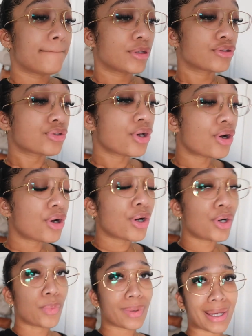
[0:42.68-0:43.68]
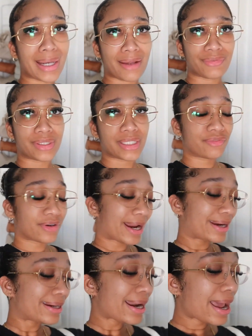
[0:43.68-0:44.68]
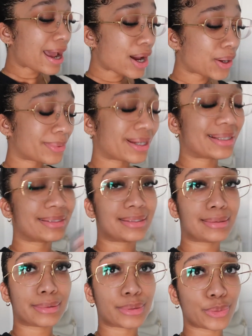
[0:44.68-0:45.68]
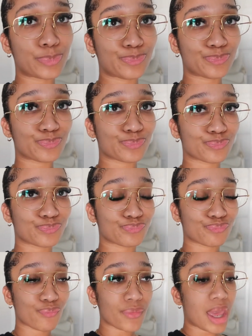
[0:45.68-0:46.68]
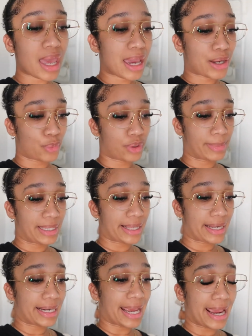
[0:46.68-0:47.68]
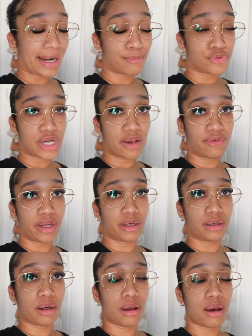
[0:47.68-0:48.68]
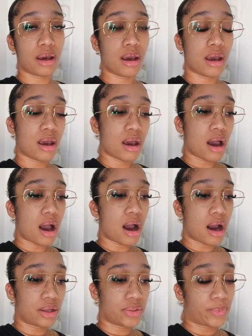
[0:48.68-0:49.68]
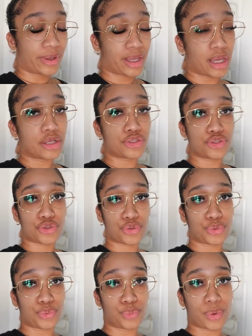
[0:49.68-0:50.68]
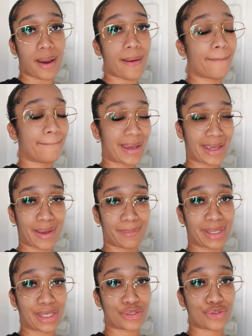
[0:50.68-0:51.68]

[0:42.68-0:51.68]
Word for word: so we're gonna have to leave right now because i don't want to be late and i'm driving all the way to miami